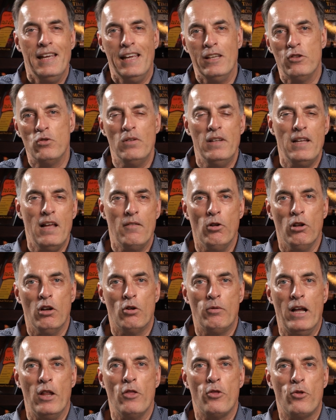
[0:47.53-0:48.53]
and to level
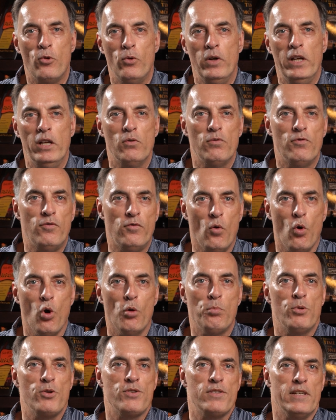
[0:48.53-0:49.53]
around 3 to
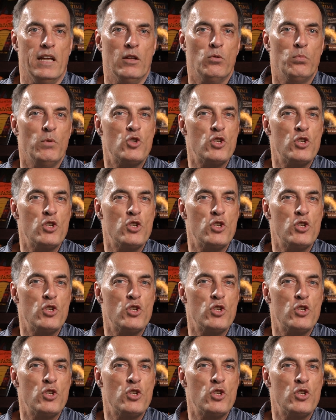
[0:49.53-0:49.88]
4%,